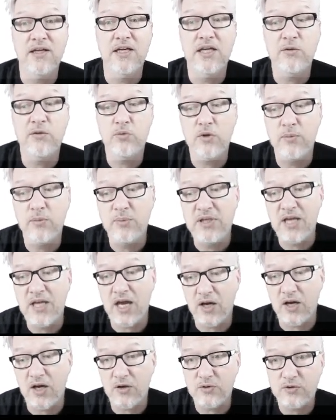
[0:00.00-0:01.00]
It will be
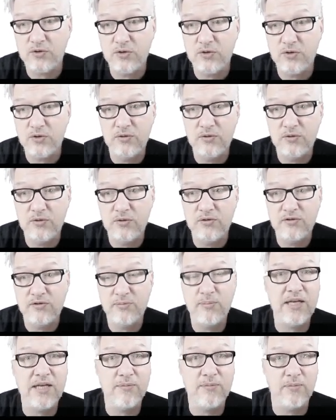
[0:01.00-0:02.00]
how to use
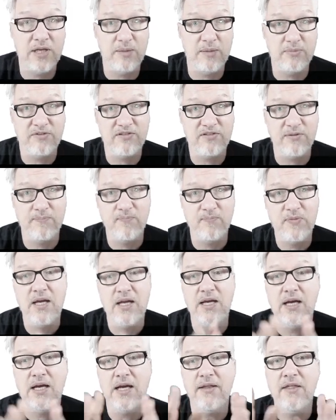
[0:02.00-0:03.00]
mind maps.
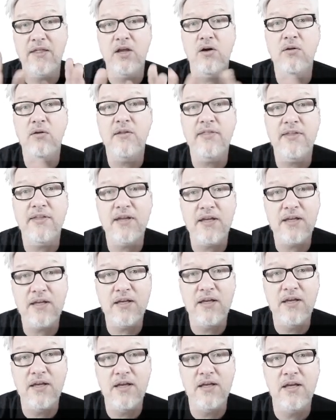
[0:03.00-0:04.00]
And the whole
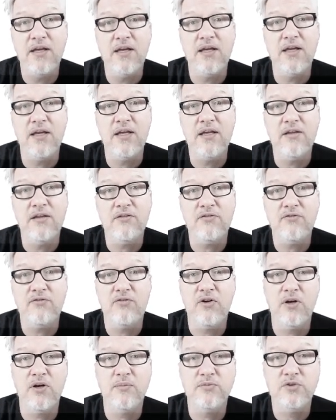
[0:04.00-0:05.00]
thing is
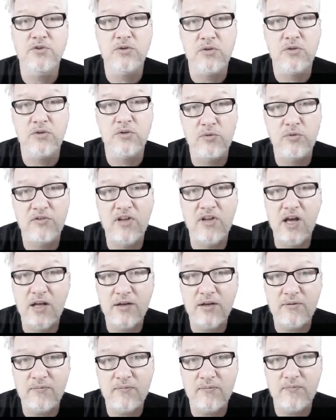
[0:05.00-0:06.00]
from Tony
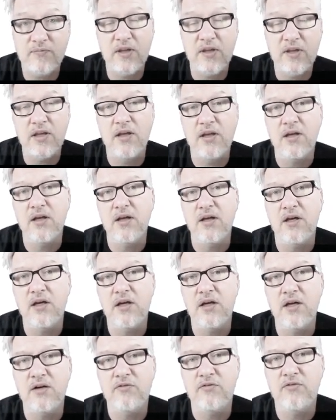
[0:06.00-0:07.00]
Buzan,
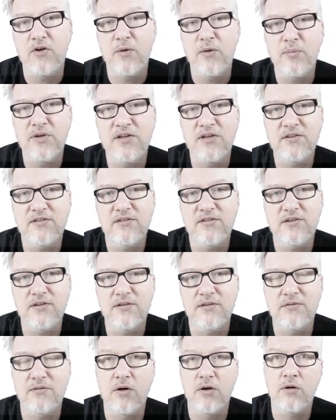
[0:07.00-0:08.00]
from his
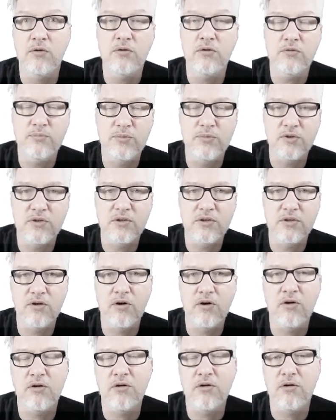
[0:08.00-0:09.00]
old book,
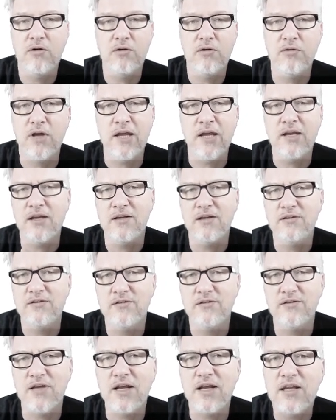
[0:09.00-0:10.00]
or Organic
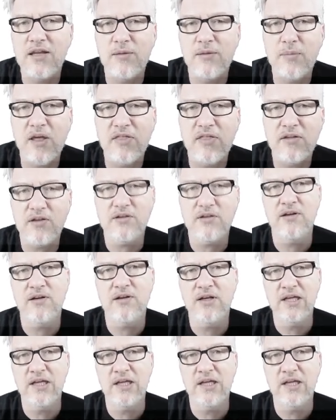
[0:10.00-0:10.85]
Study Method.